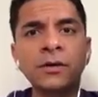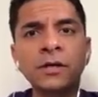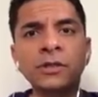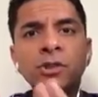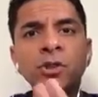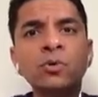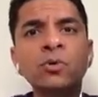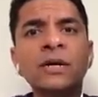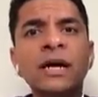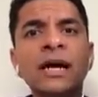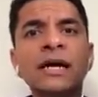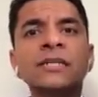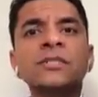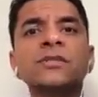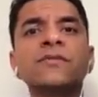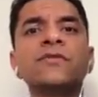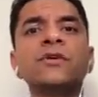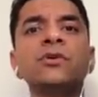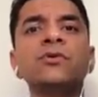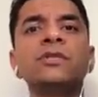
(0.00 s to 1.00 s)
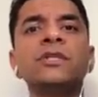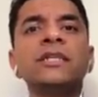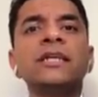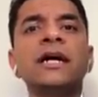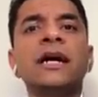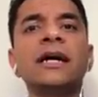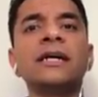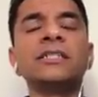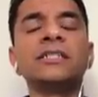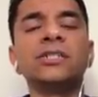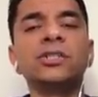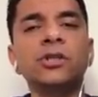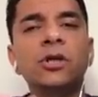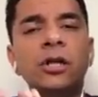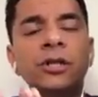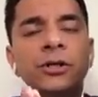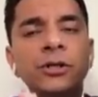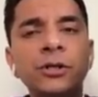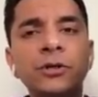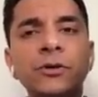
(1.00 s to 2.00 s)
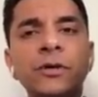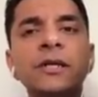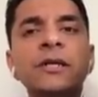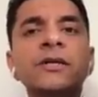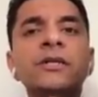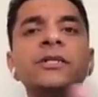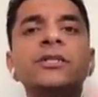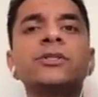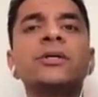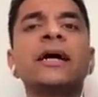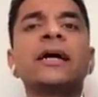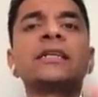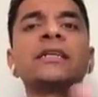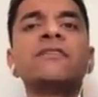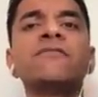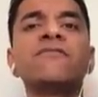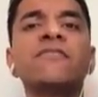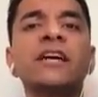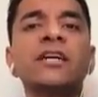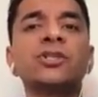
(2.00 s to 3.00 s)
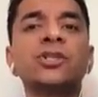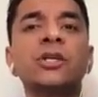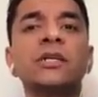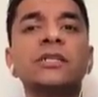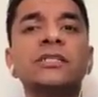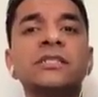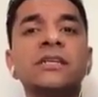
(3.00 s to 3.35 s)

There are two kinds of UTIs. It's called urinary tract infection.